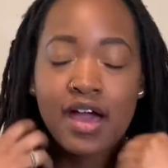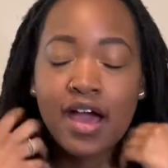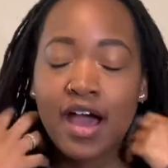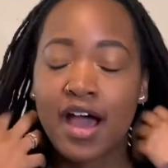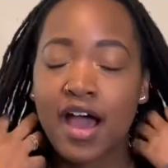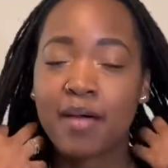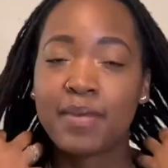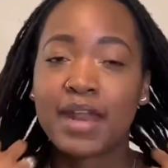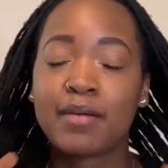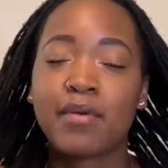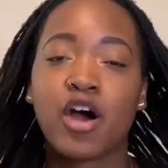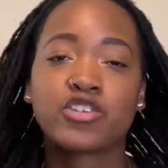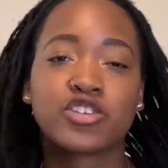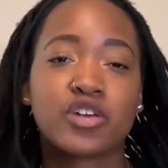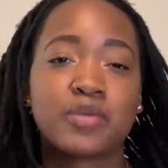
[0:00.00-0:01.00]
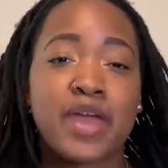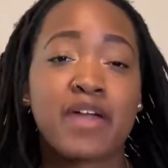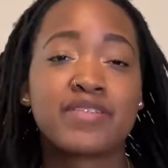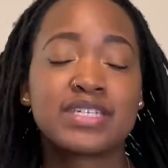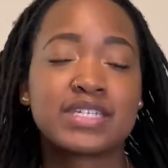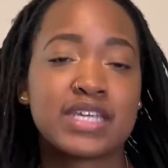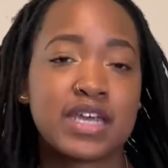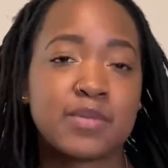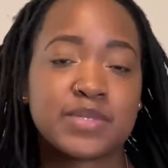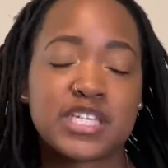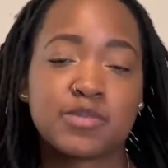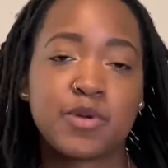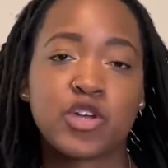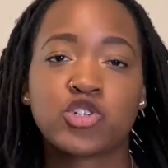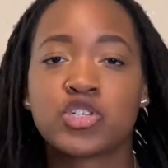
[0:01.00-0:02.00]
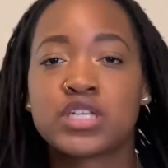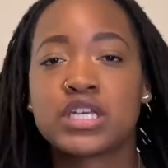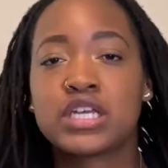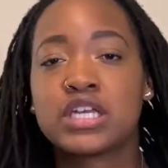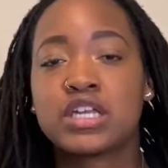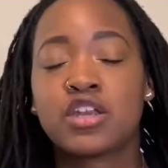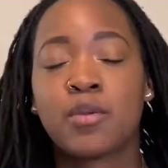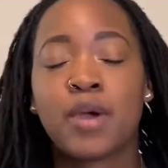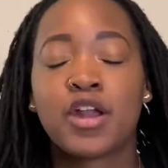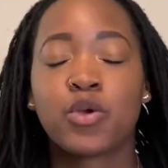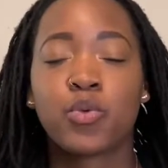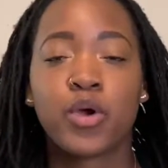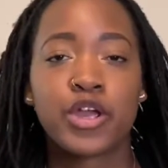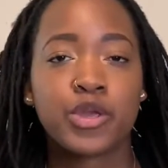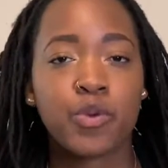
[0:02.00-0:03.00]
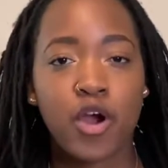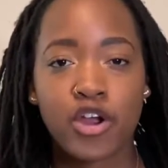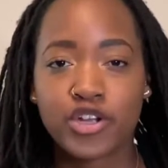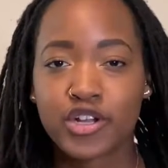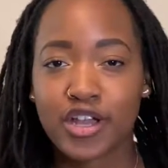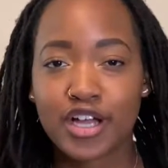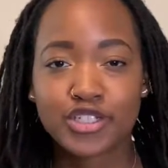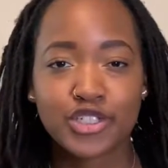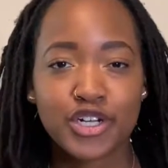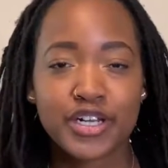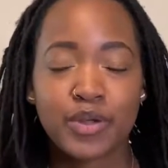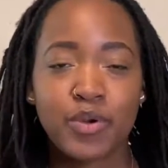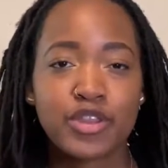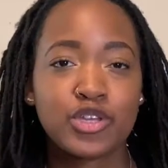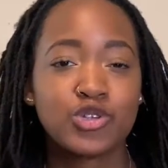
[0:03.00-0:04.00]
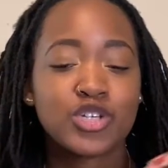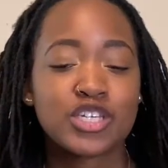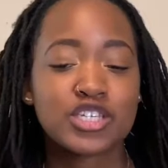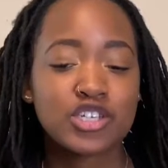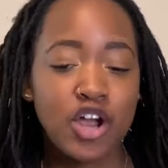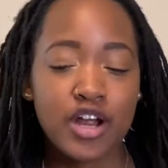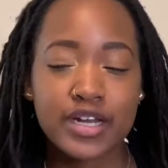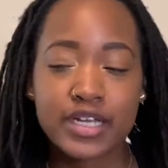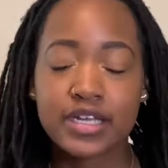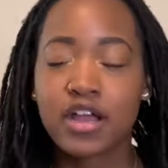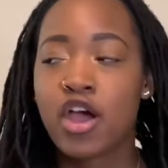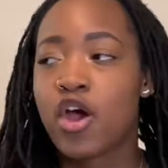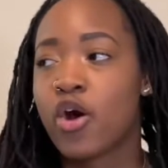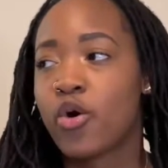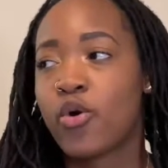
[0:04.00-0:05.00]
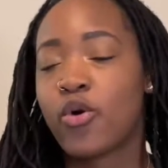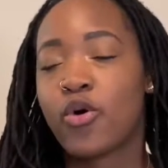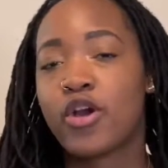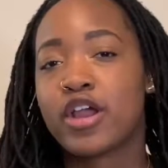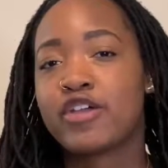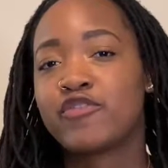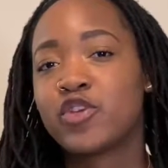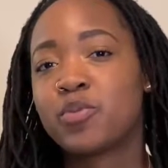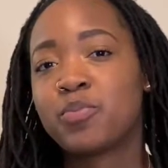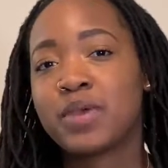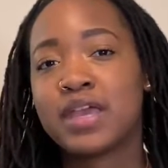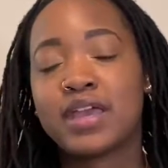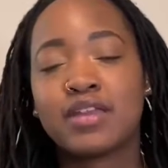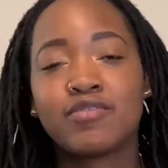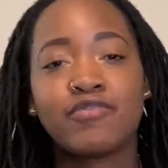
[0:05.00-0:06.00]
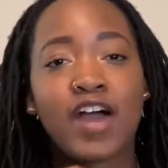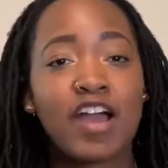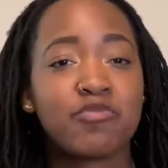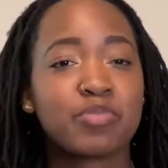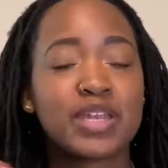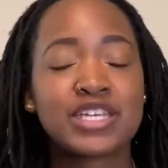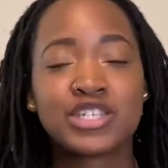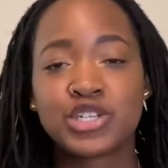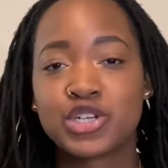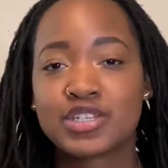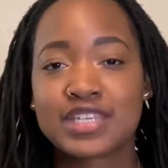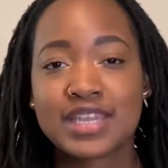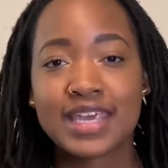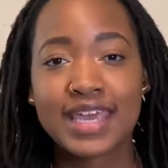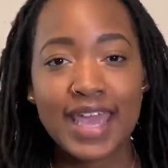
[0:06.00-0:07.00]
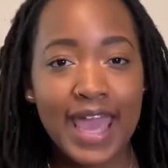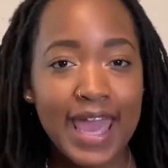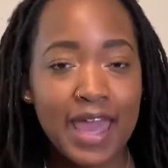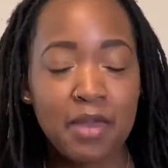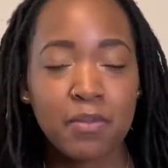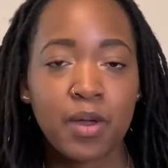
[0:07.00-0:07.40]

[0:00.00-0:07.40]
And I'm also going to be having tips, especially no matter where you are in your lock journey, whether you just started or if you've been 5+ years in the game.